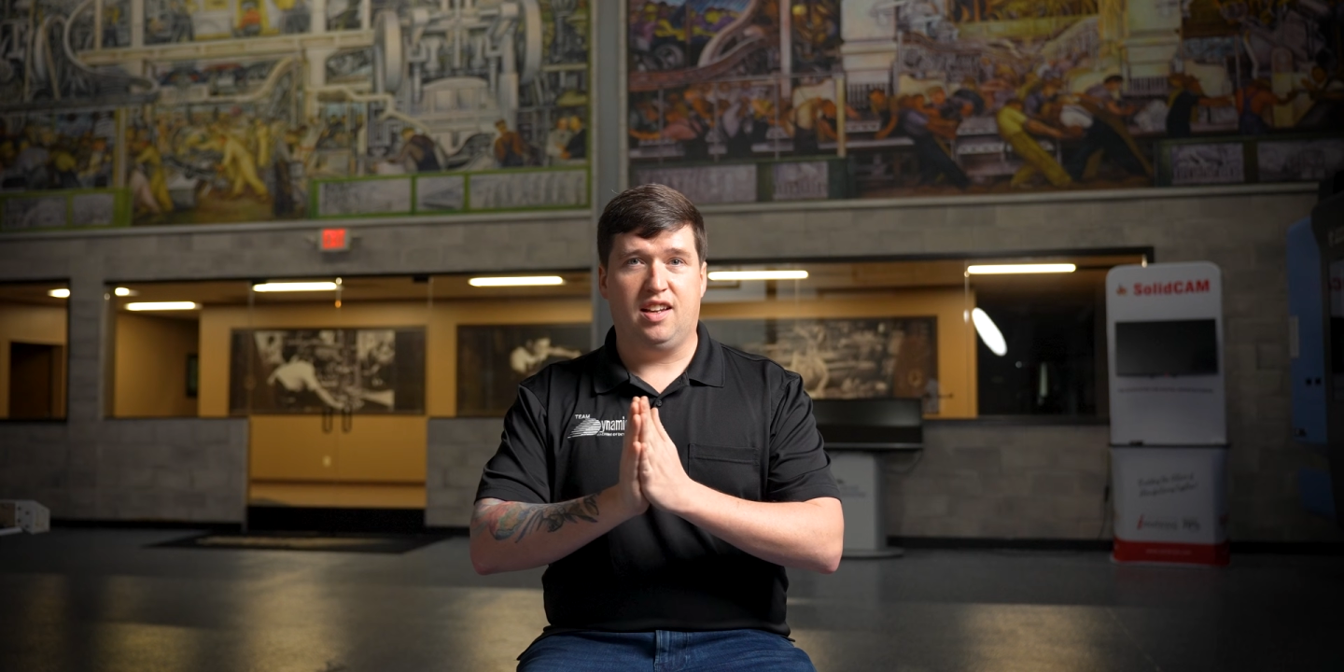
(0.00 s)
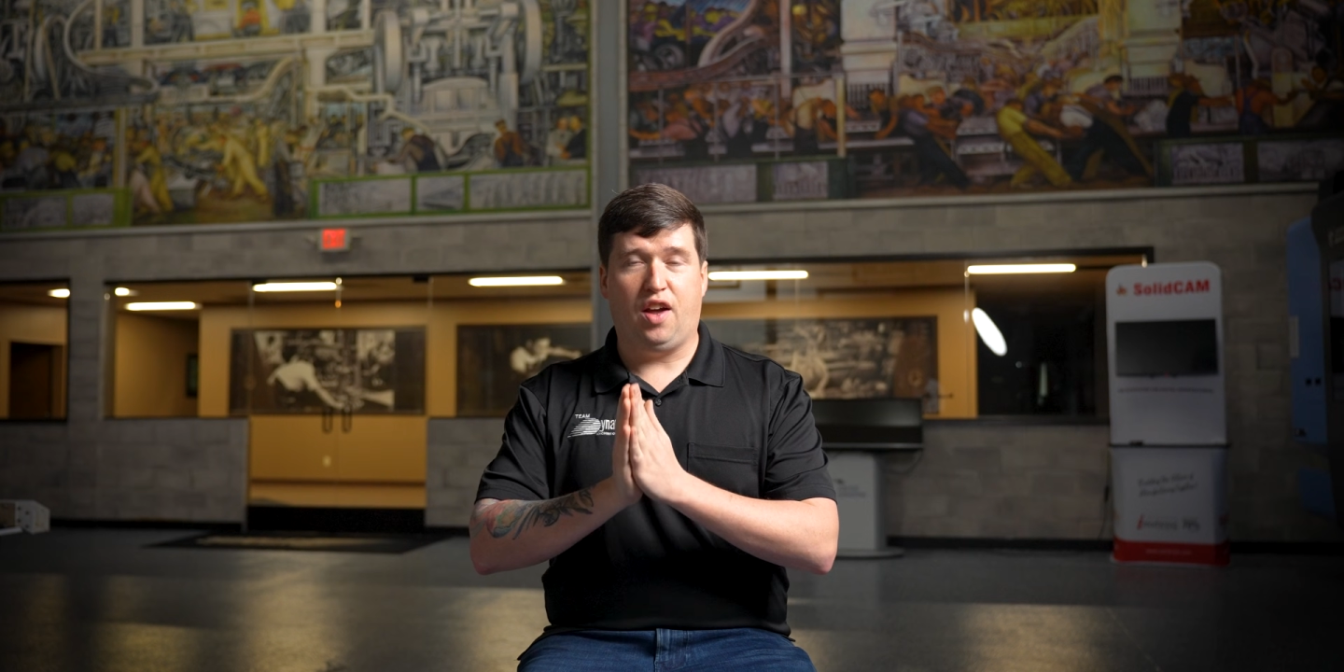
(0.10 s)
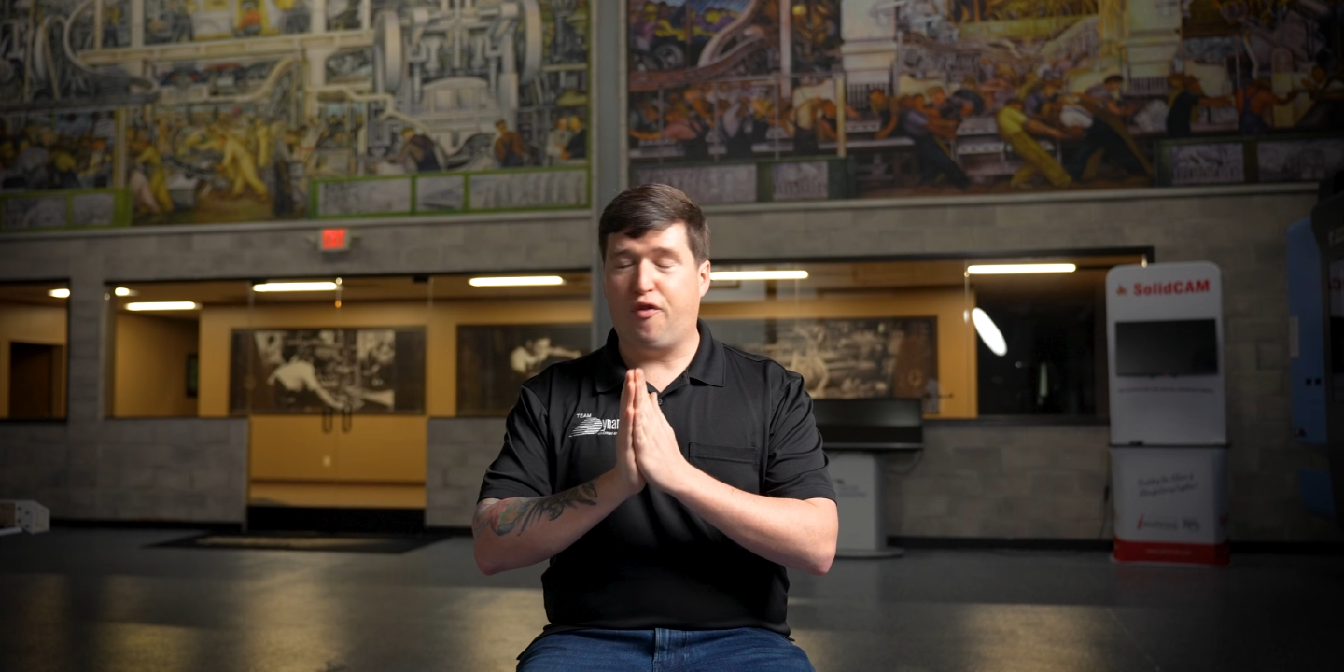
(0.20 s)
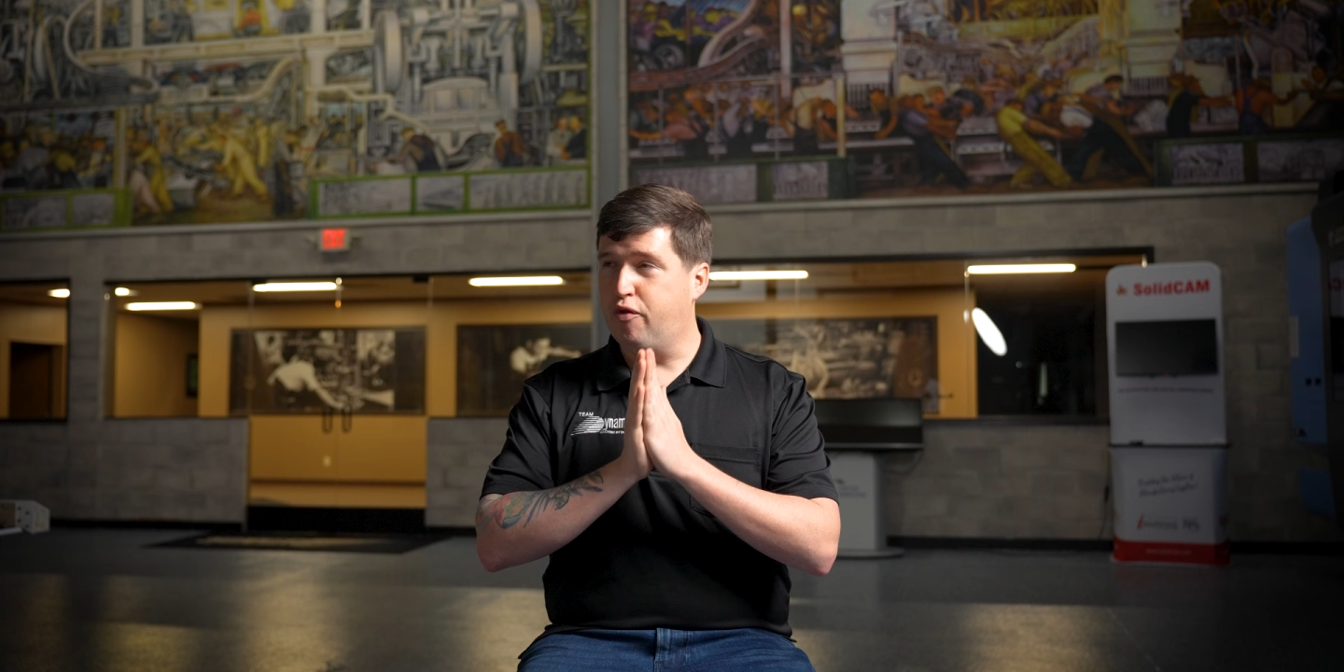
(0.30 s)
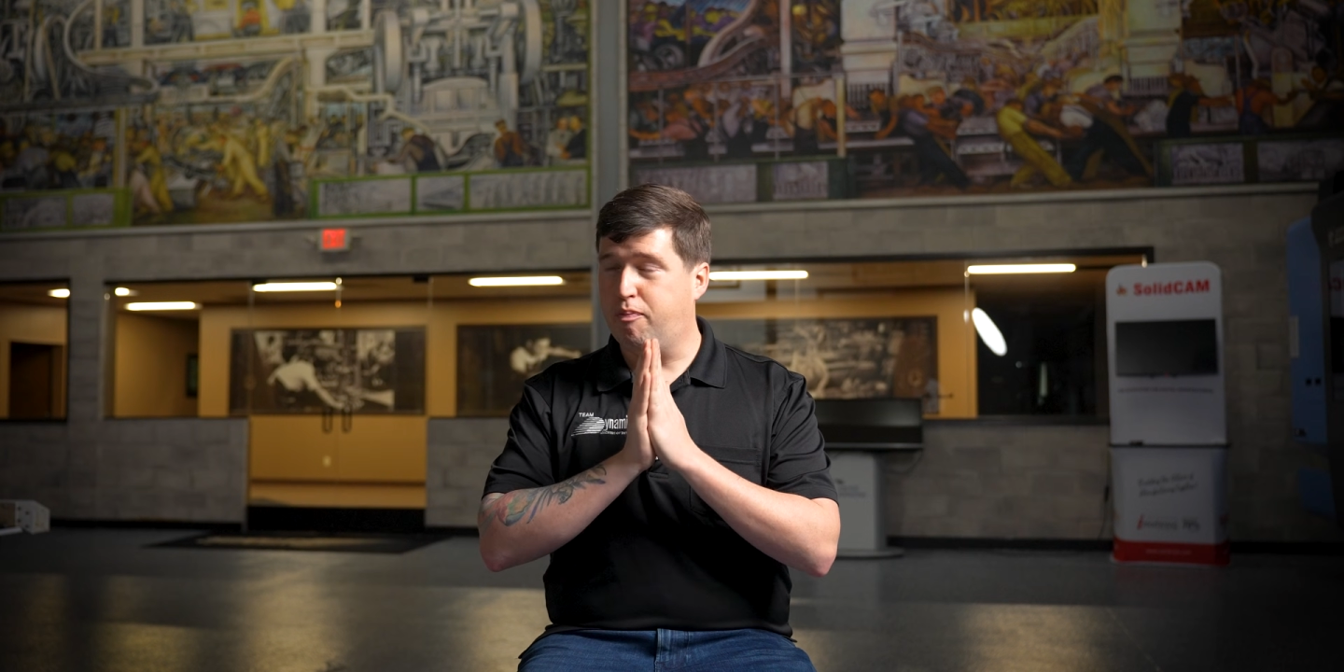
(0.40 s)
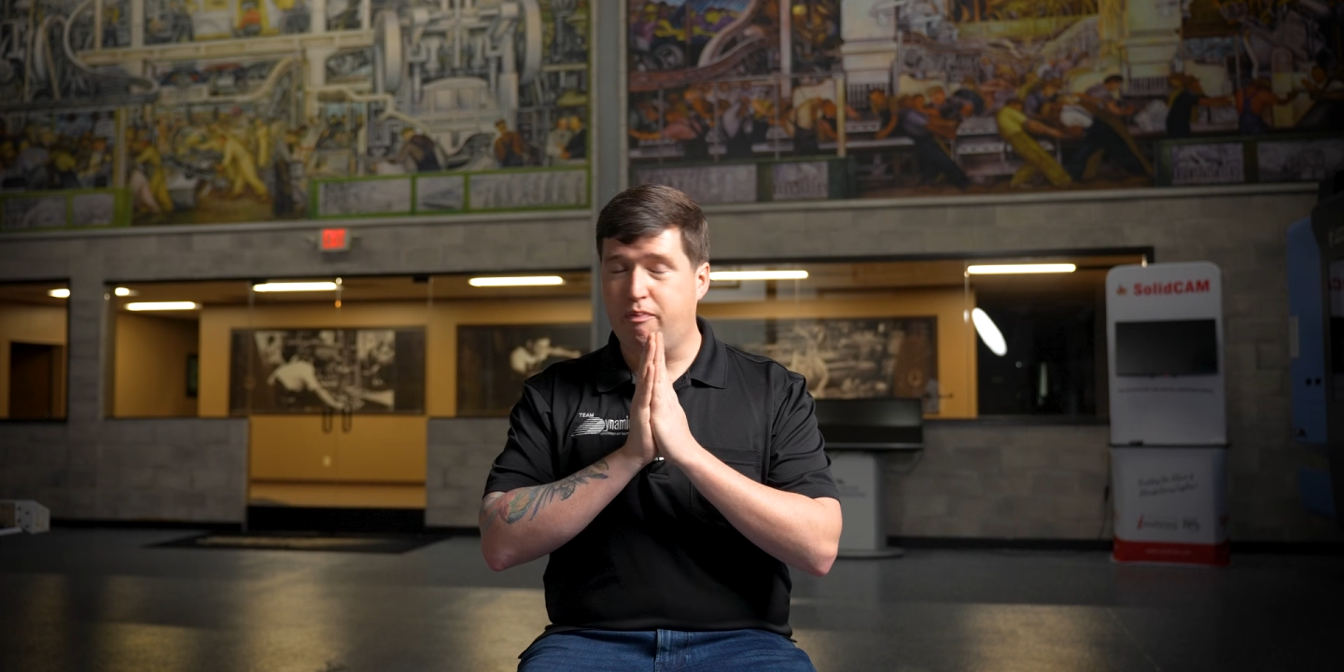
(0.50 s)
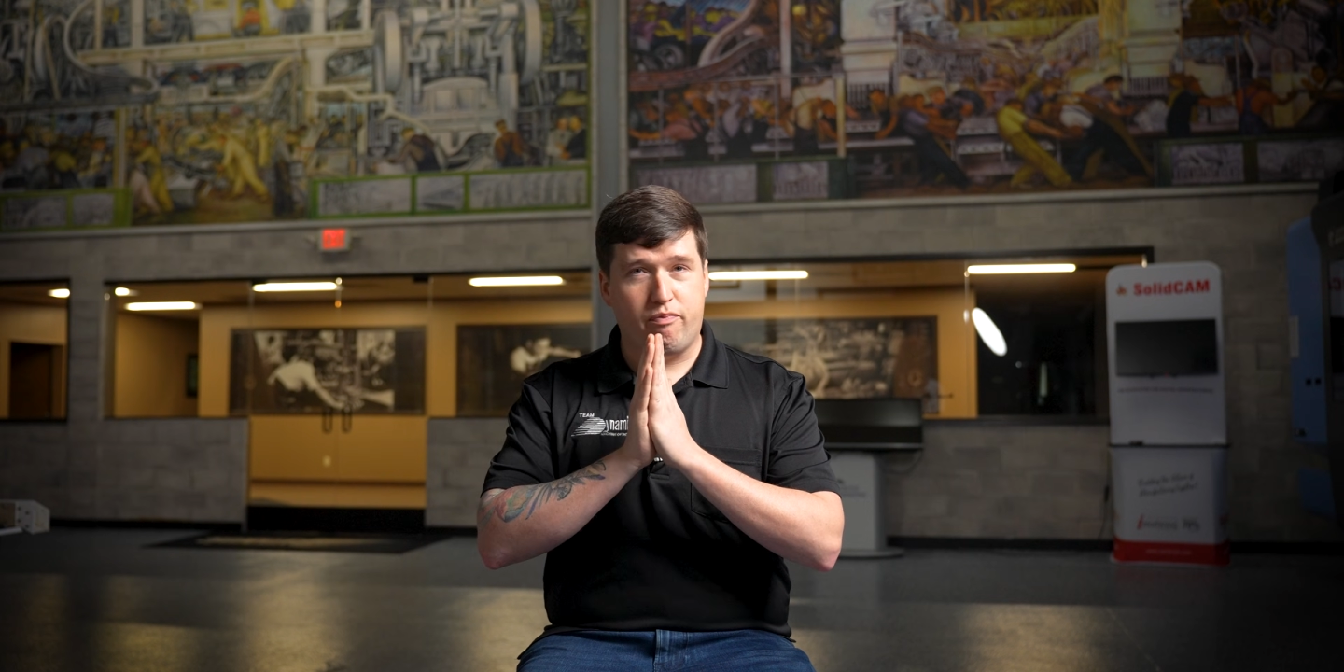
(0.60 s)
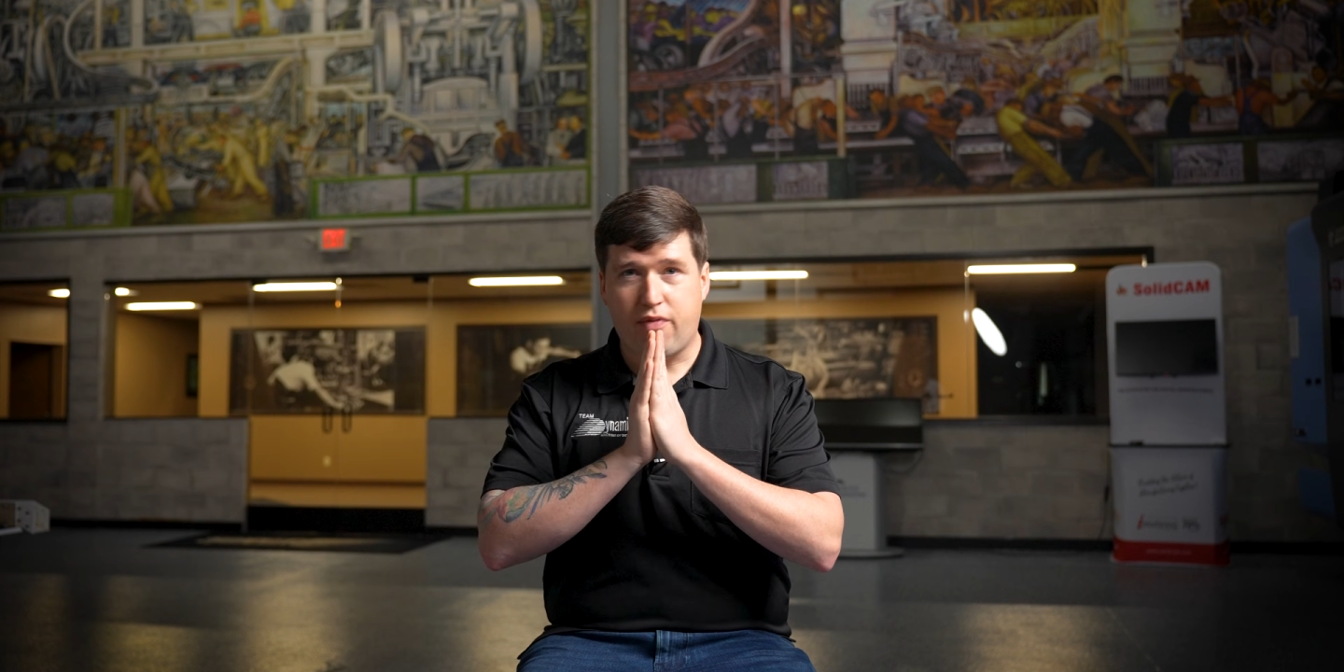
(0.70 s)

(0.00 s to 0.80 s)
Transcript: if you've